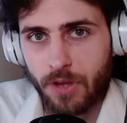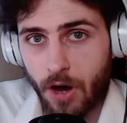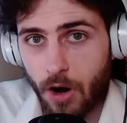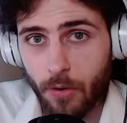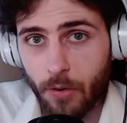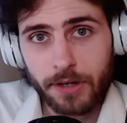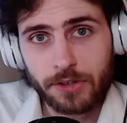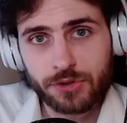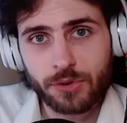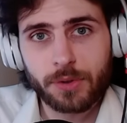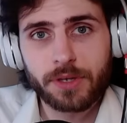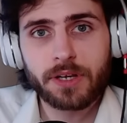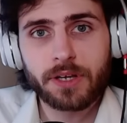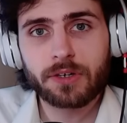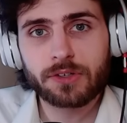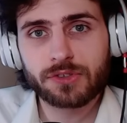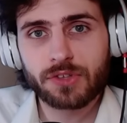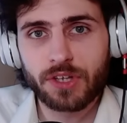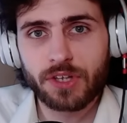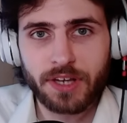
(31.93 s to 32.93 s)
Okay, so
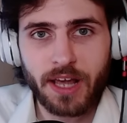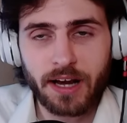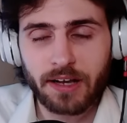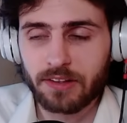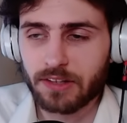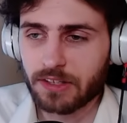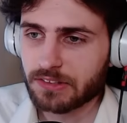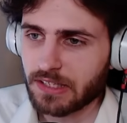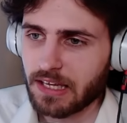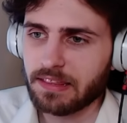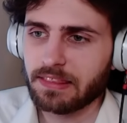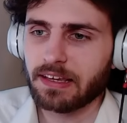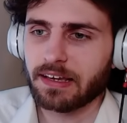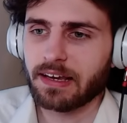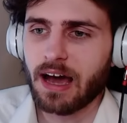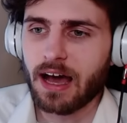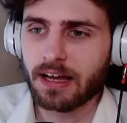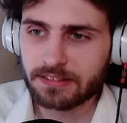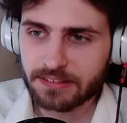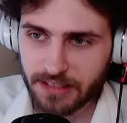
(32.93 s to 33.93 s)
here's the deck list, and the
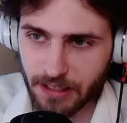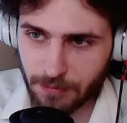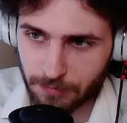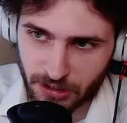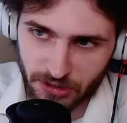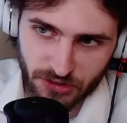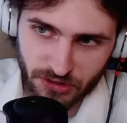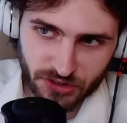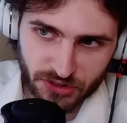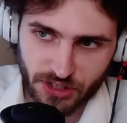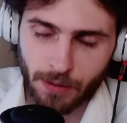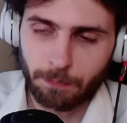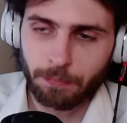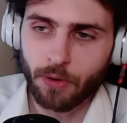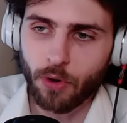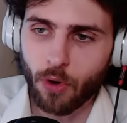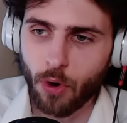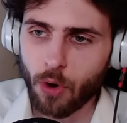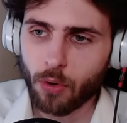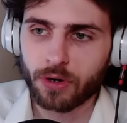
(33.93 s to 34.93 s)
concept is
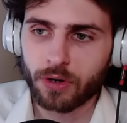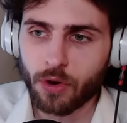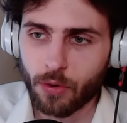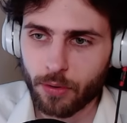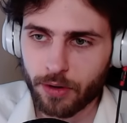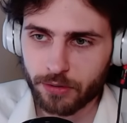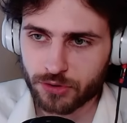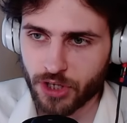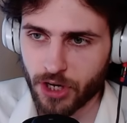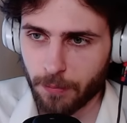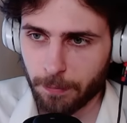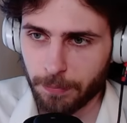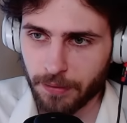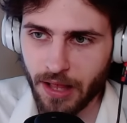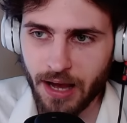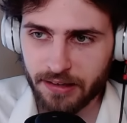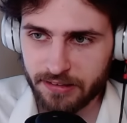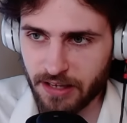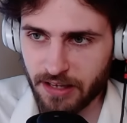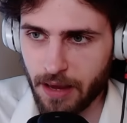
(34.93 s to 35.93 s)
simple. Oricorio is going to
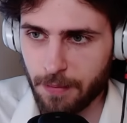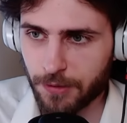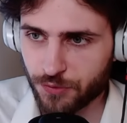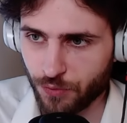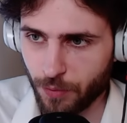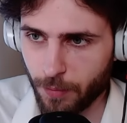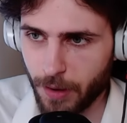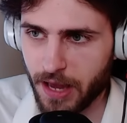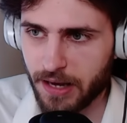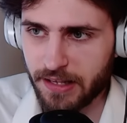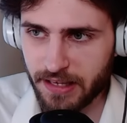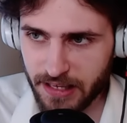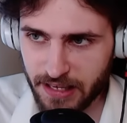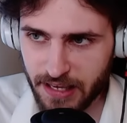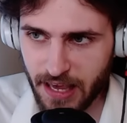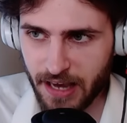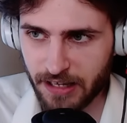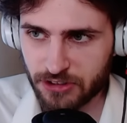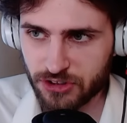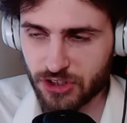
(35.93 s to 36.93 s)
block damage from any
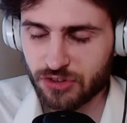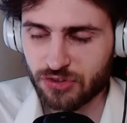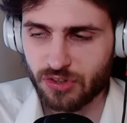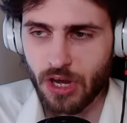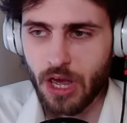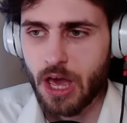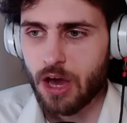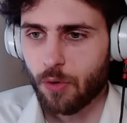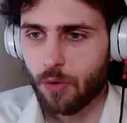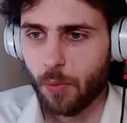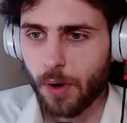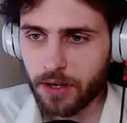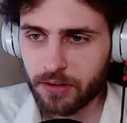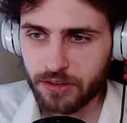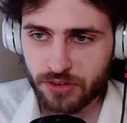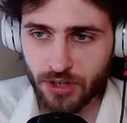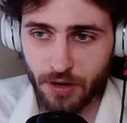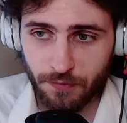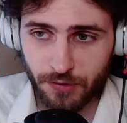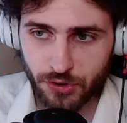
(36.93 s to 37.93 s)
EXs.
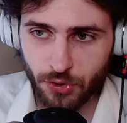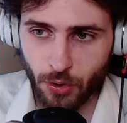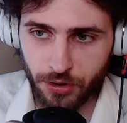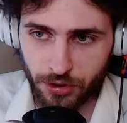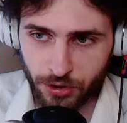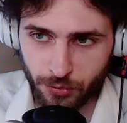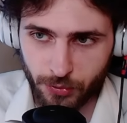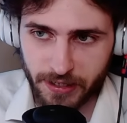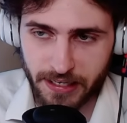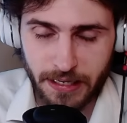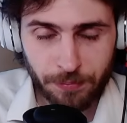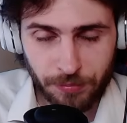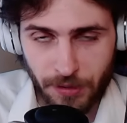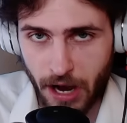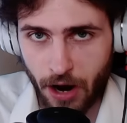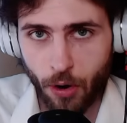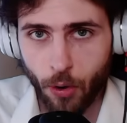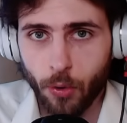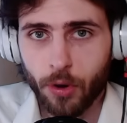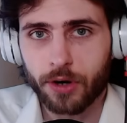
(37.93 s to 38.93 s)
Wigglytuff is going to keep
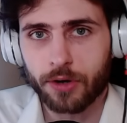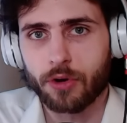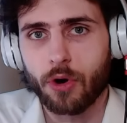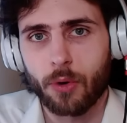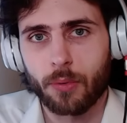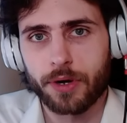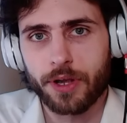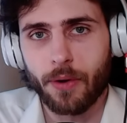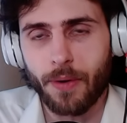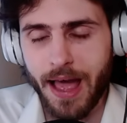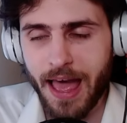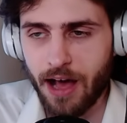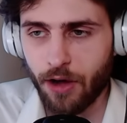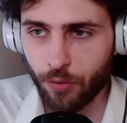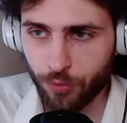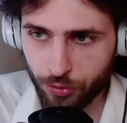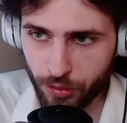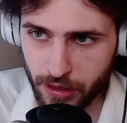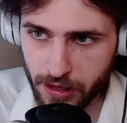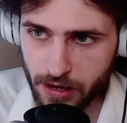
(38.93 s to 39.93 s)
that Oricorio
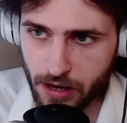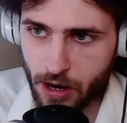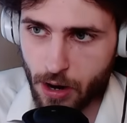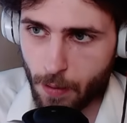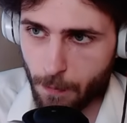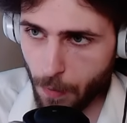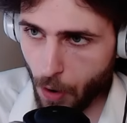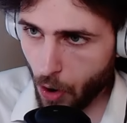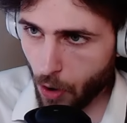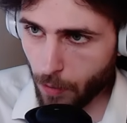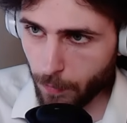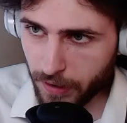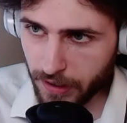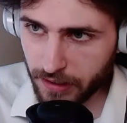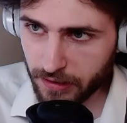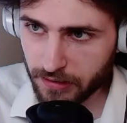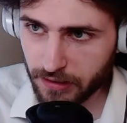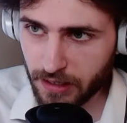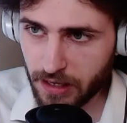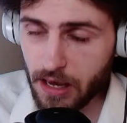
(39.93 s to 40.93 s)
healthy
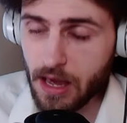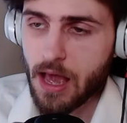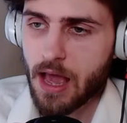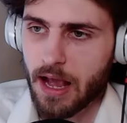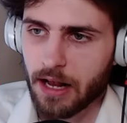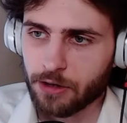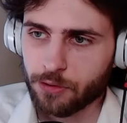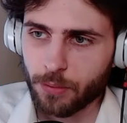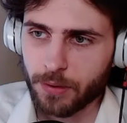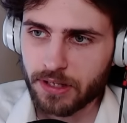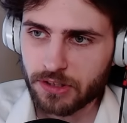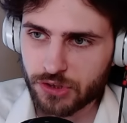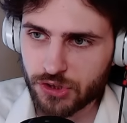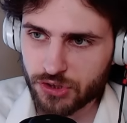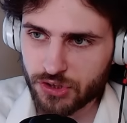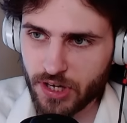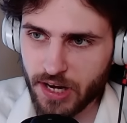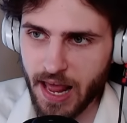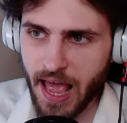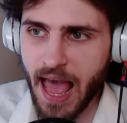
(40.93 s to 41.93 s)
permanently, and Greninja
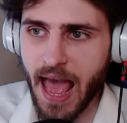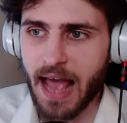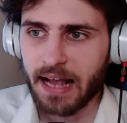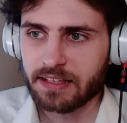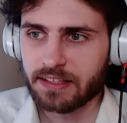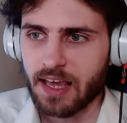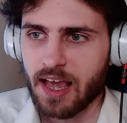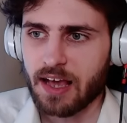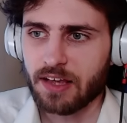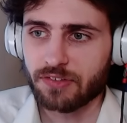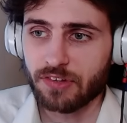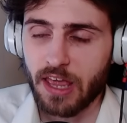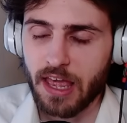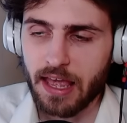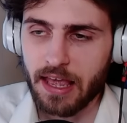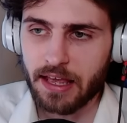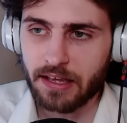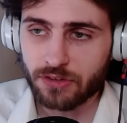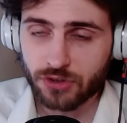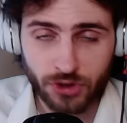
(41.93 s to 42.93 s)
is going to act as
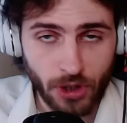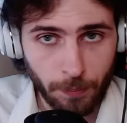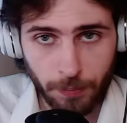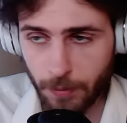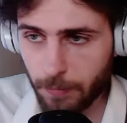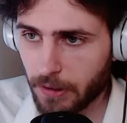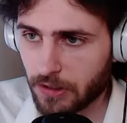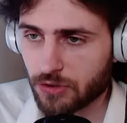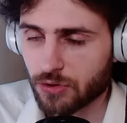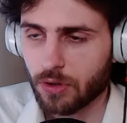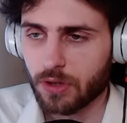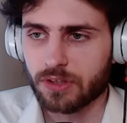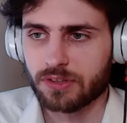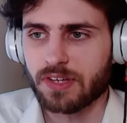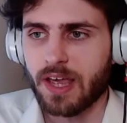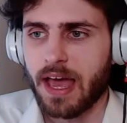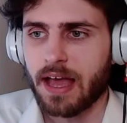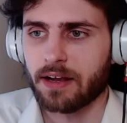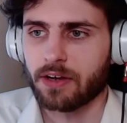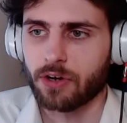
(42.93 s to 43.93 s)
a supplemental
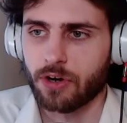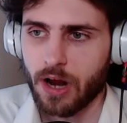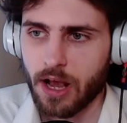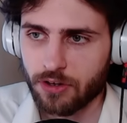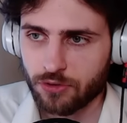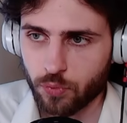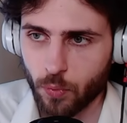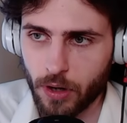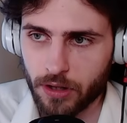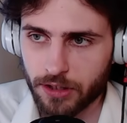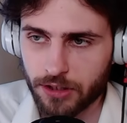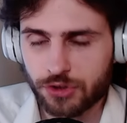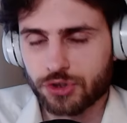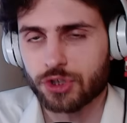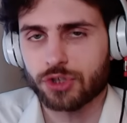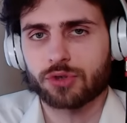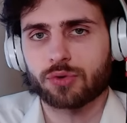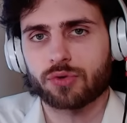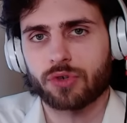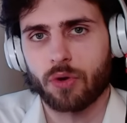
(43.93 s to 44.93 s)
attacker, as well as
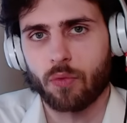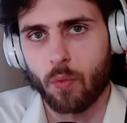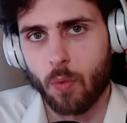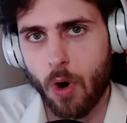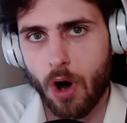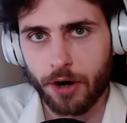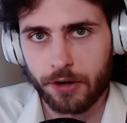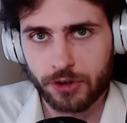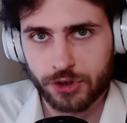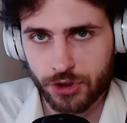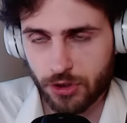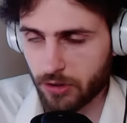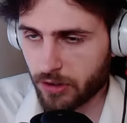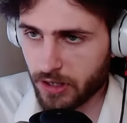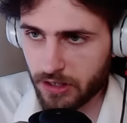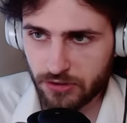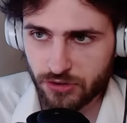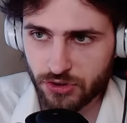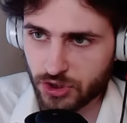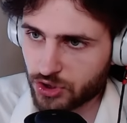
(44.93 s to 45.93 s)
just using Water
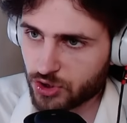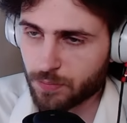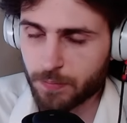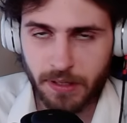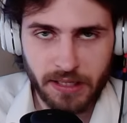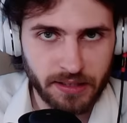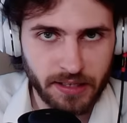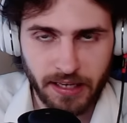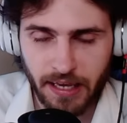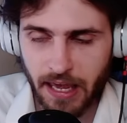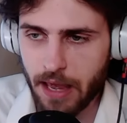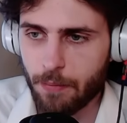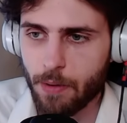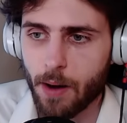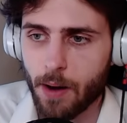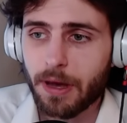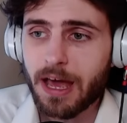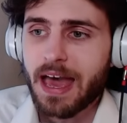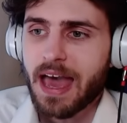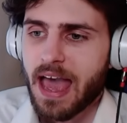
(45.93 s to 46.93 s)
Shurikens to speed the game
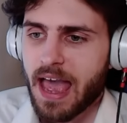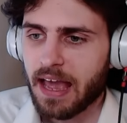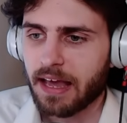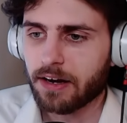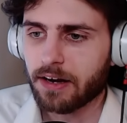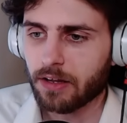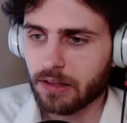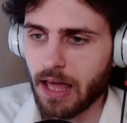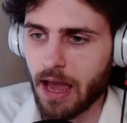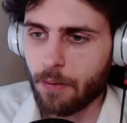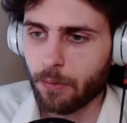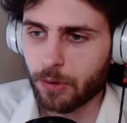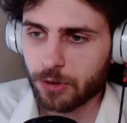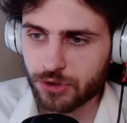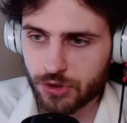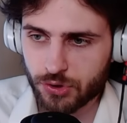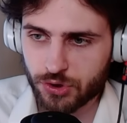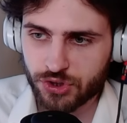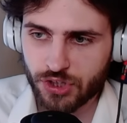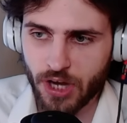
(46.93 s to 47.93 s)
up and allow us
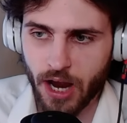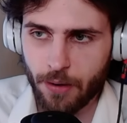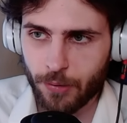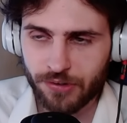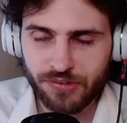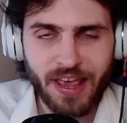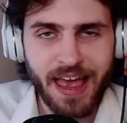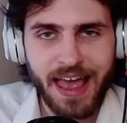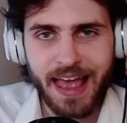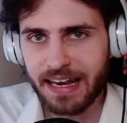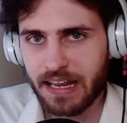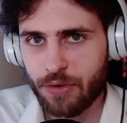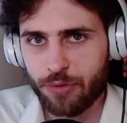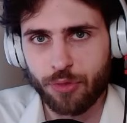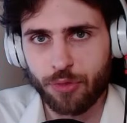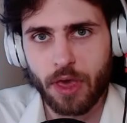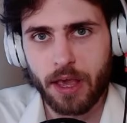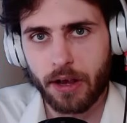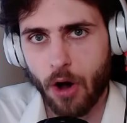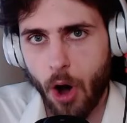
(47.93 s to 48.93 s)
to Cyrus
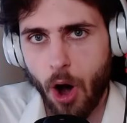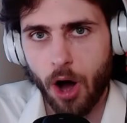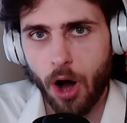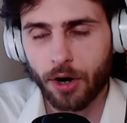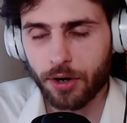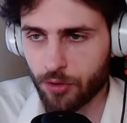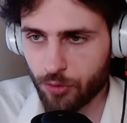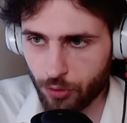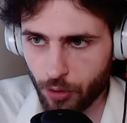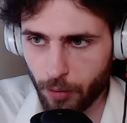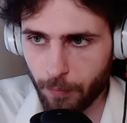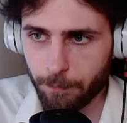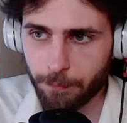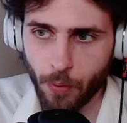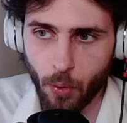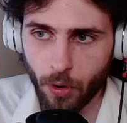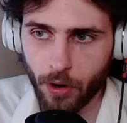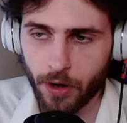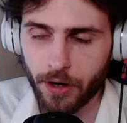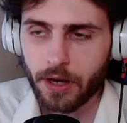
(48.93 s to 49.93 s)
anything on the
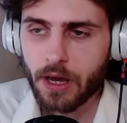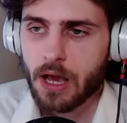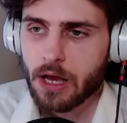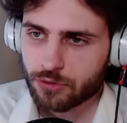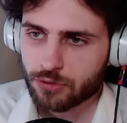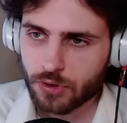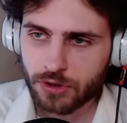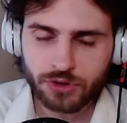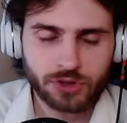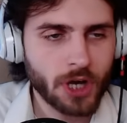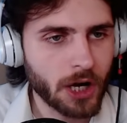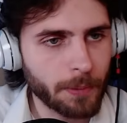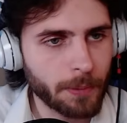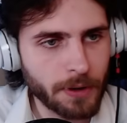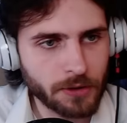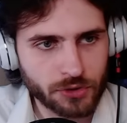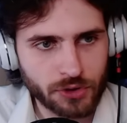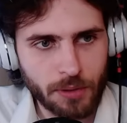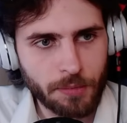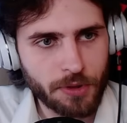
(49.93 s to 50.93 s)
board. So let's talk
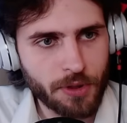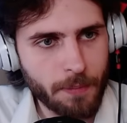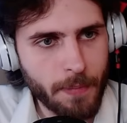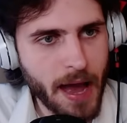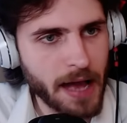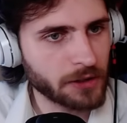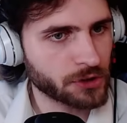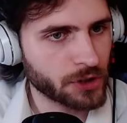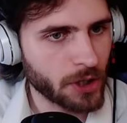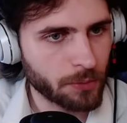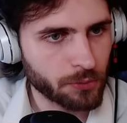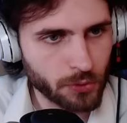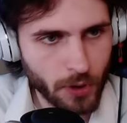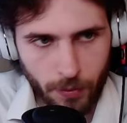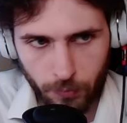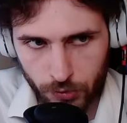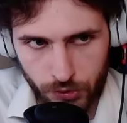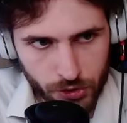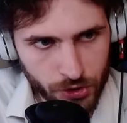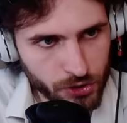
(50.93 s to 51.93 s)
about some of the matchups, right?
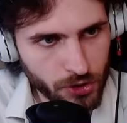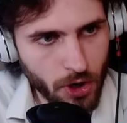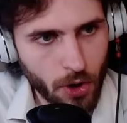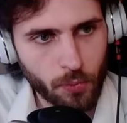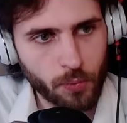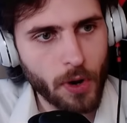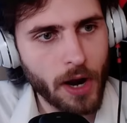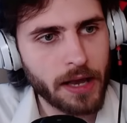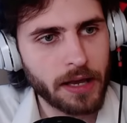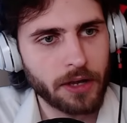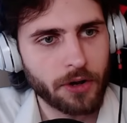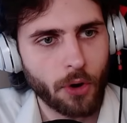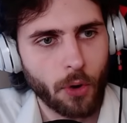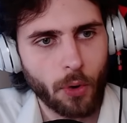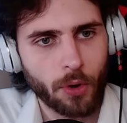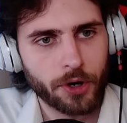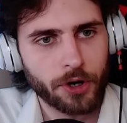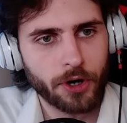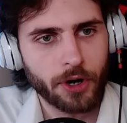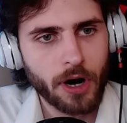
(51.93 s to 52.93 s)
We'll just go right in
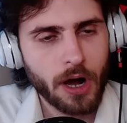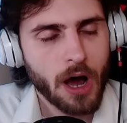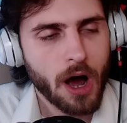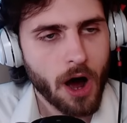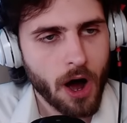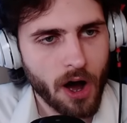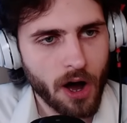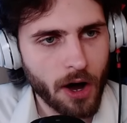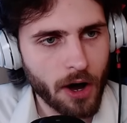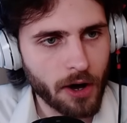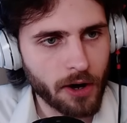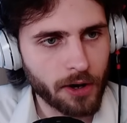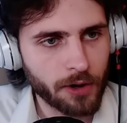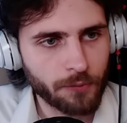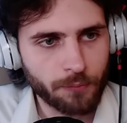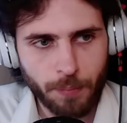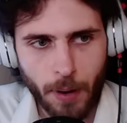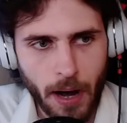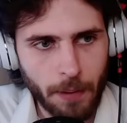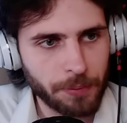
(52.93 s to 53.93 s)
order
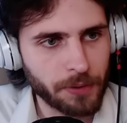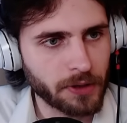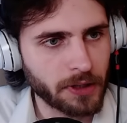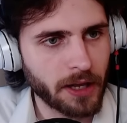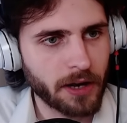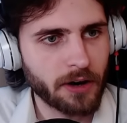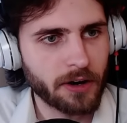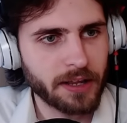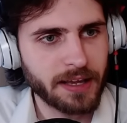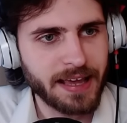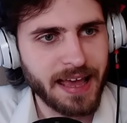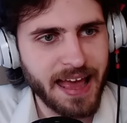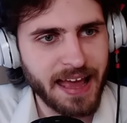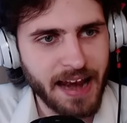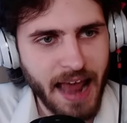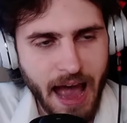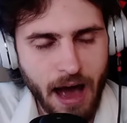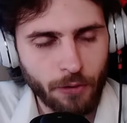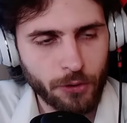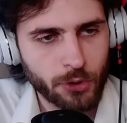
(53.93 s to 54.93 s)
of popularity and
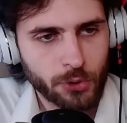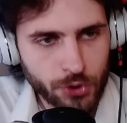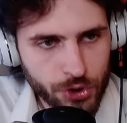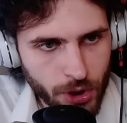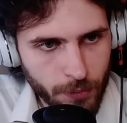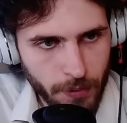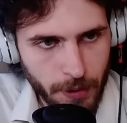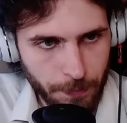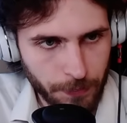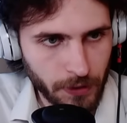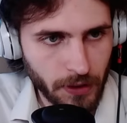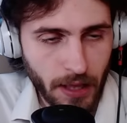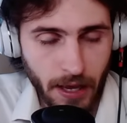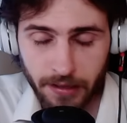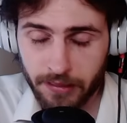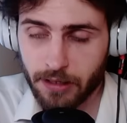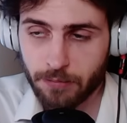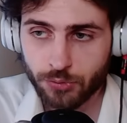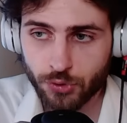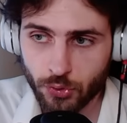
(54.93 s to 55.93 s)
how you should be
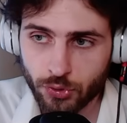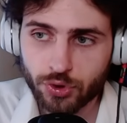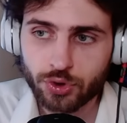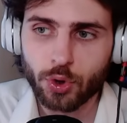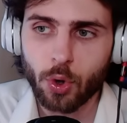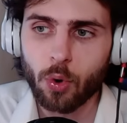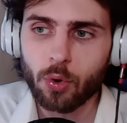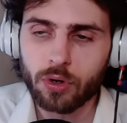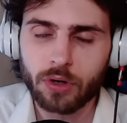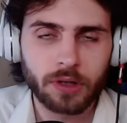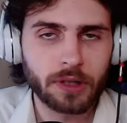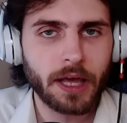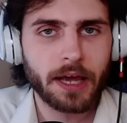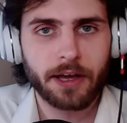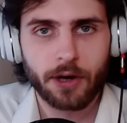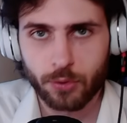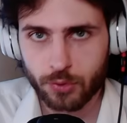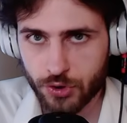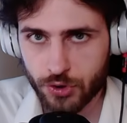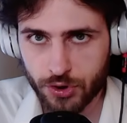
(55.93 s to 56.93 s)
playing them. So
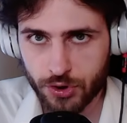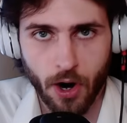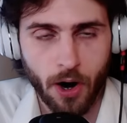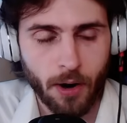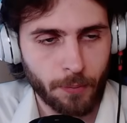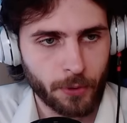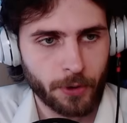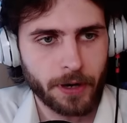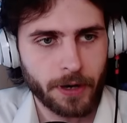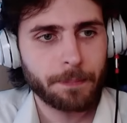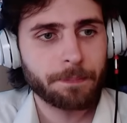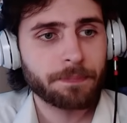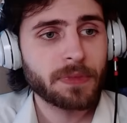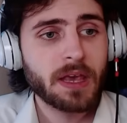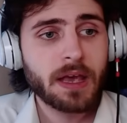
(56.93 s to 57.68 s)
Solgaleo Skarmory.